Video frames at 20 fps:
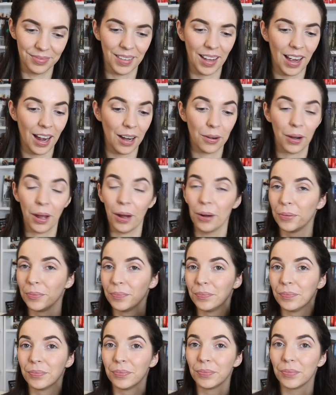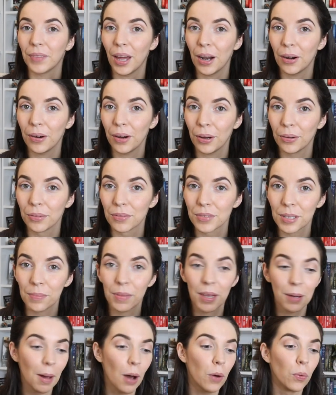I don't don't know,
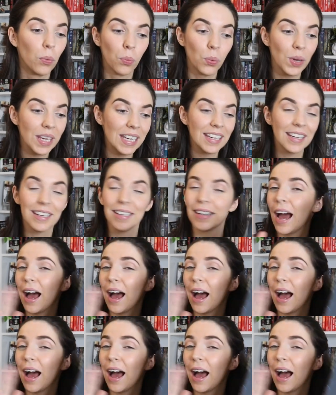something about weed.